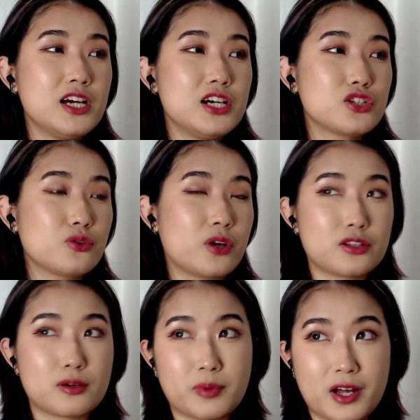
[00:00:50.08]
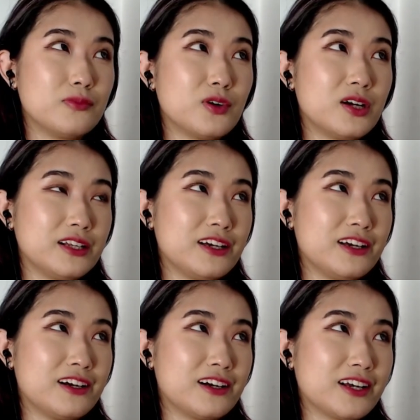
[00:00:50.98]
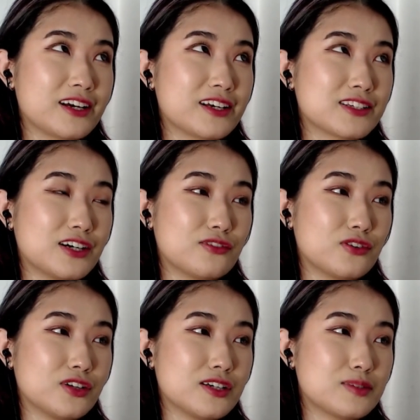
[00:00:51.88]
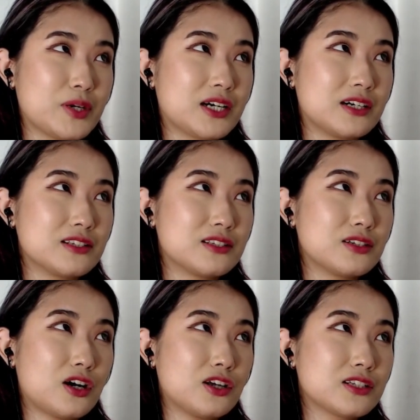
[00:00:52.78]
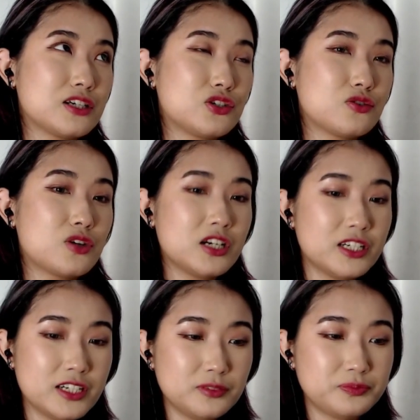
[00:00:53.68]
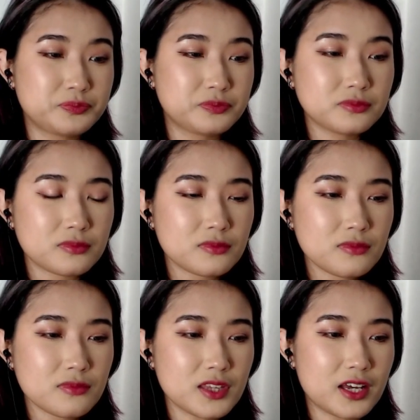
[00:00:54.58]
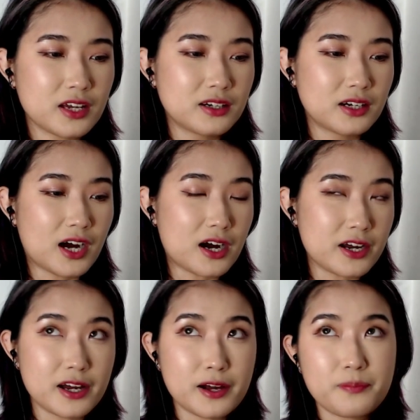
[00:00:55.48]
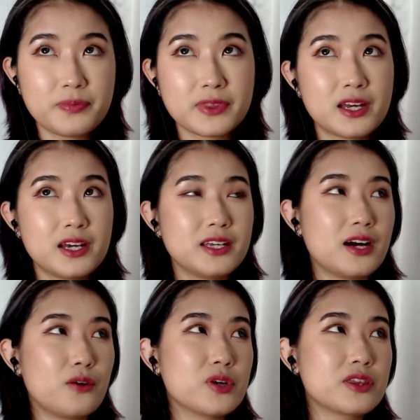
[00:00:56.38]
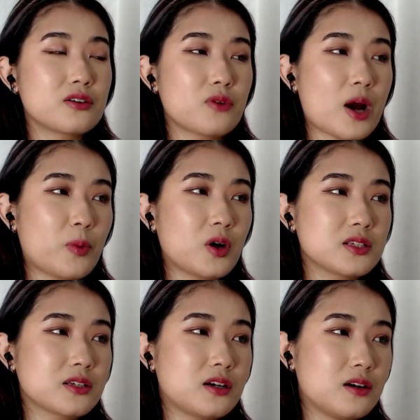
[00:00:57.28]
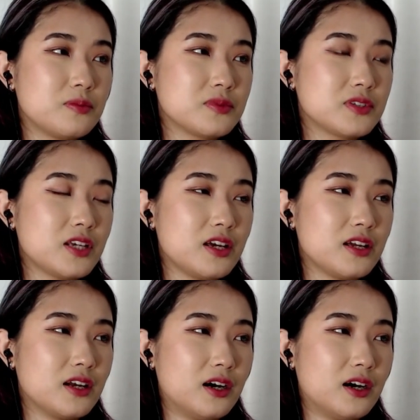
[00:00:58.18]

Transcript: together blind. Really like excited for this, because honestly, JOOHONEY and IM, yeah, when their rap parts comes in